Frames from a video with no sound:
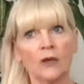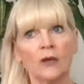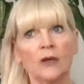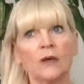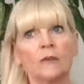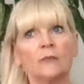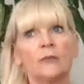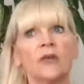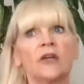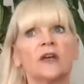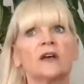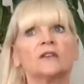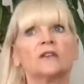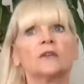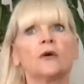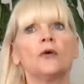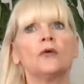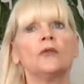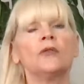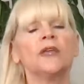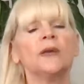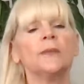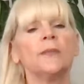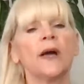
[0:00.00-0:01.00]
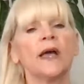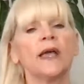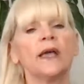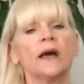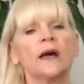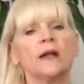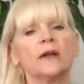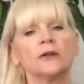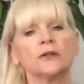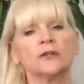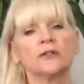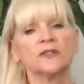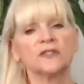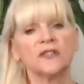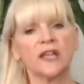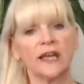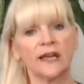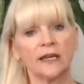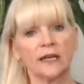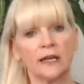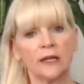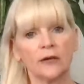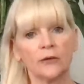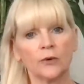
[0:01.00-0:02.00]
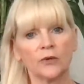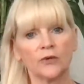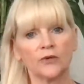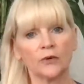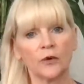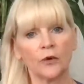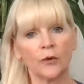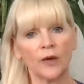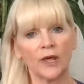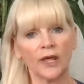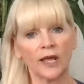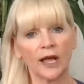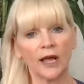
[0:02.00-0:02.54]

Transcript: Because only by understanding what's going